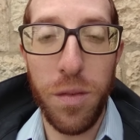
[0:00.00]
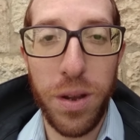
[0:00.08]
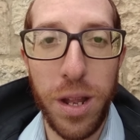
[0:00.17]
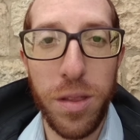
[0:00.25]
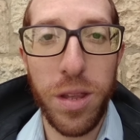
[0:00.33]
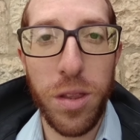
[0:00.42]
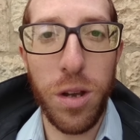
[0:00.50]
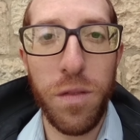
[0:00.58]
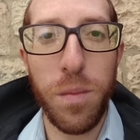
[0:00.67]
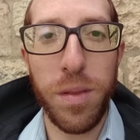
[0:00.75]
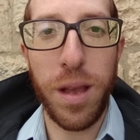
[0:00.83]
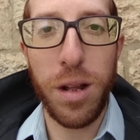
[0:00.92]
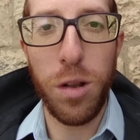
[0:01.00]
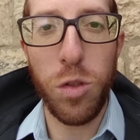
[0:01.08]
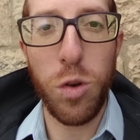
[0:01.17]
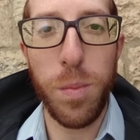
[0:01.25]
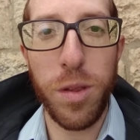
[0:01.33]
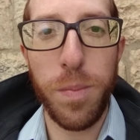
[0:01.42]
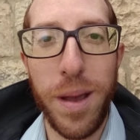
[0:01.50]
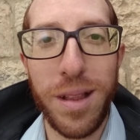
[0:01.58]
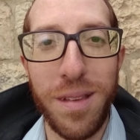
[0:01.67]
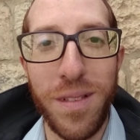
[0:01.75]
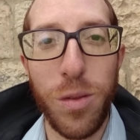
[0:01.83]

of Akedas Yitzchak from a psychological perspective,